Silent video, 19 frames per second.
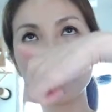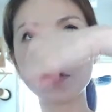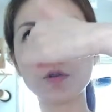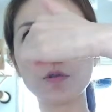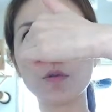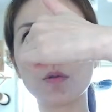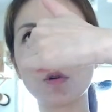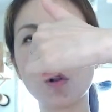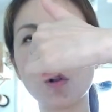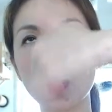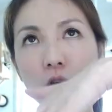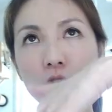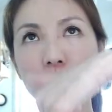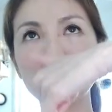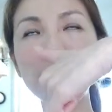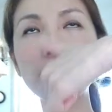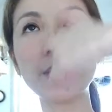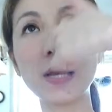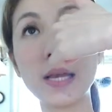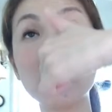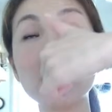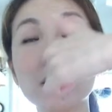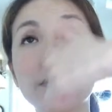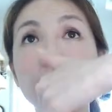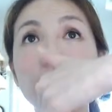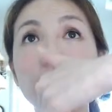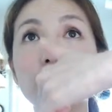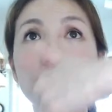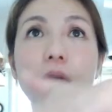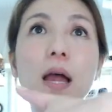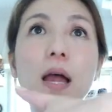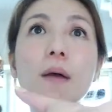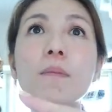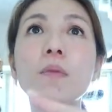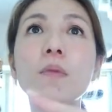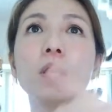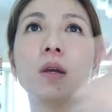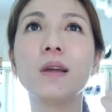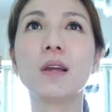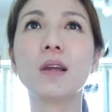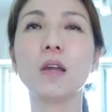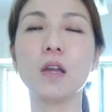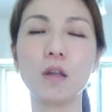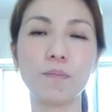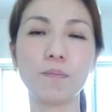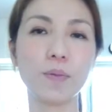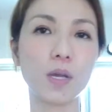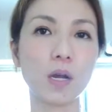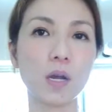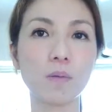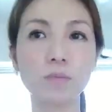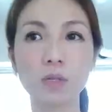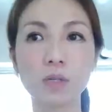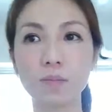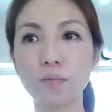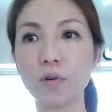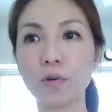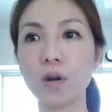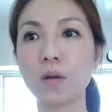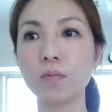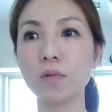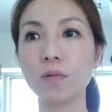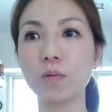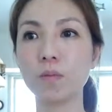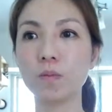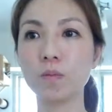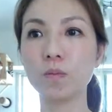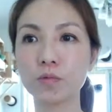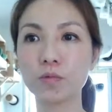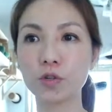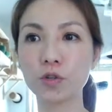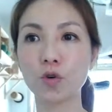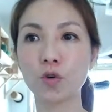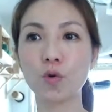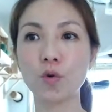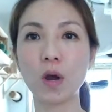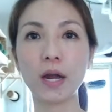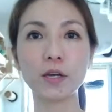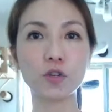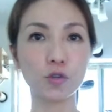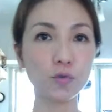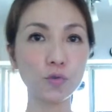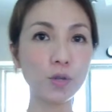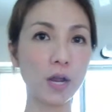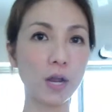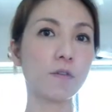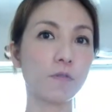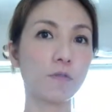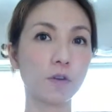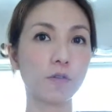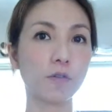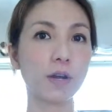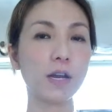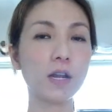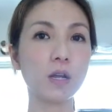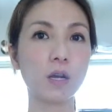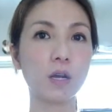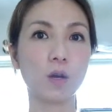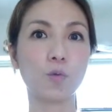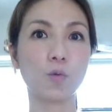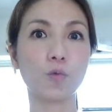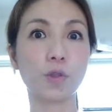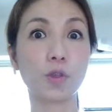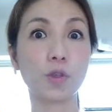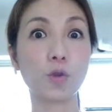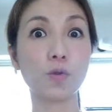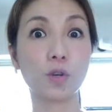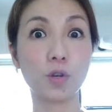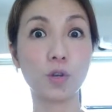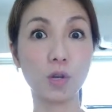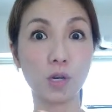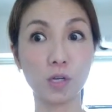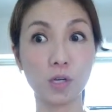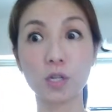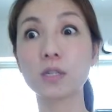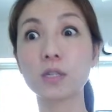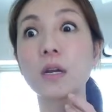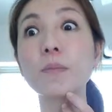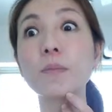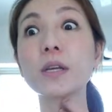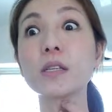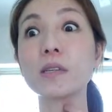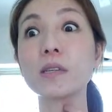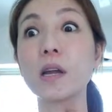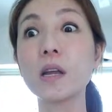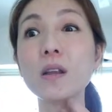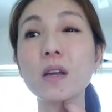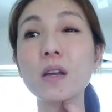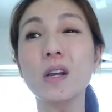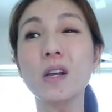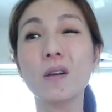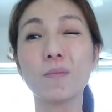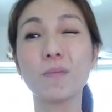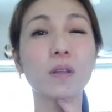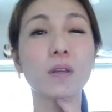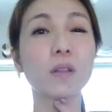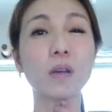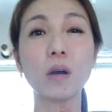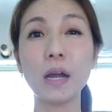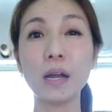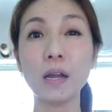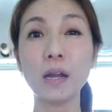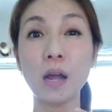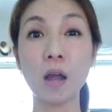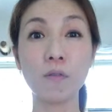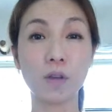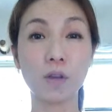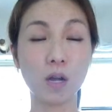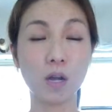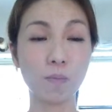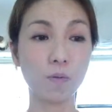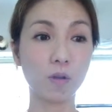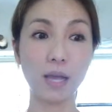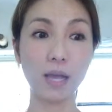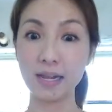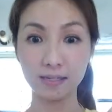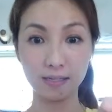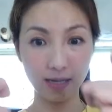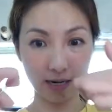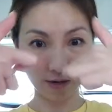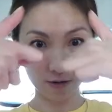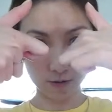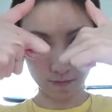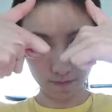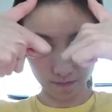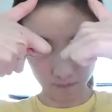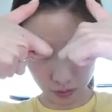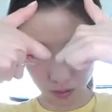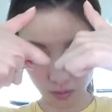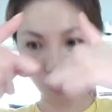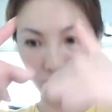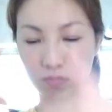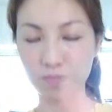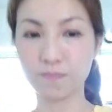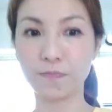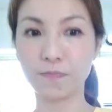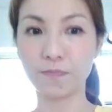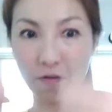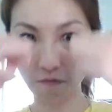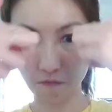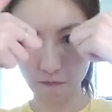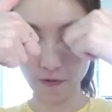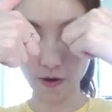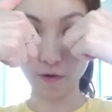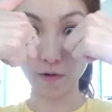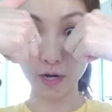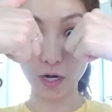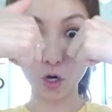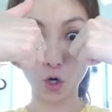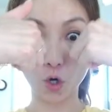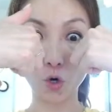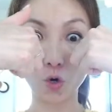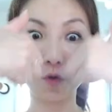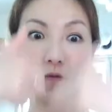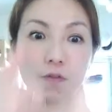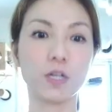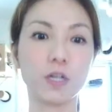claw shape is for them, it becomes a problem. So I do kind of agree with you to some extent, but I have a couple cats that are very curved.